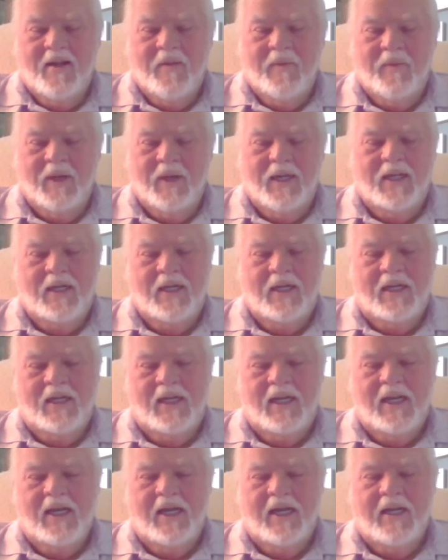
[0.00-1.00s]
but
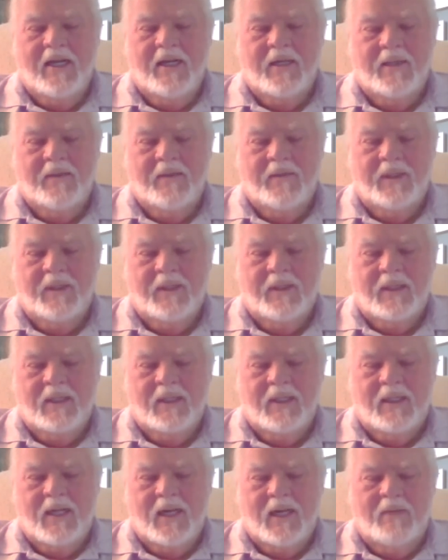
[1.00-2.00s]
yeah,
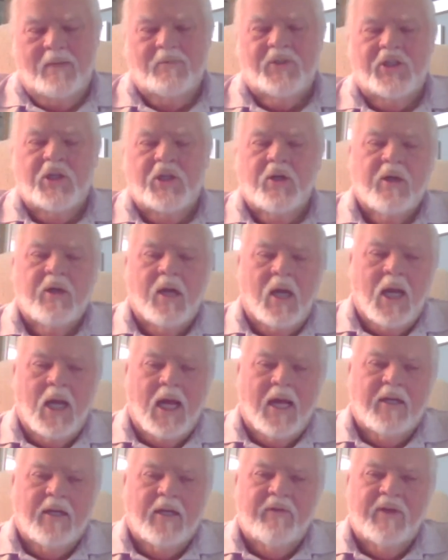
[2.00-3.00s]
I'm sure a
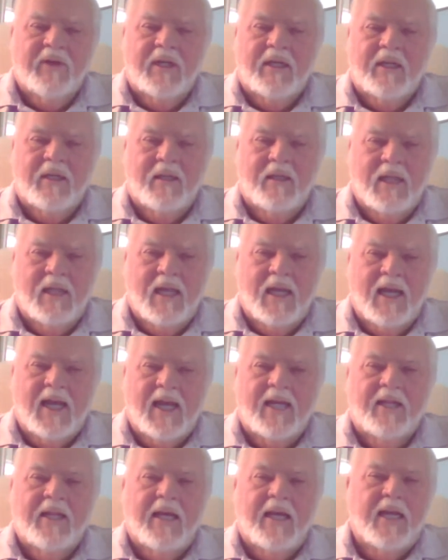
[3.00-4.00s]
lot of it
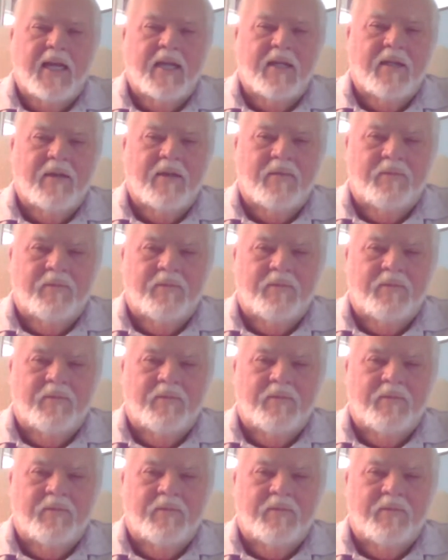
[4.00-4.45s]
had that,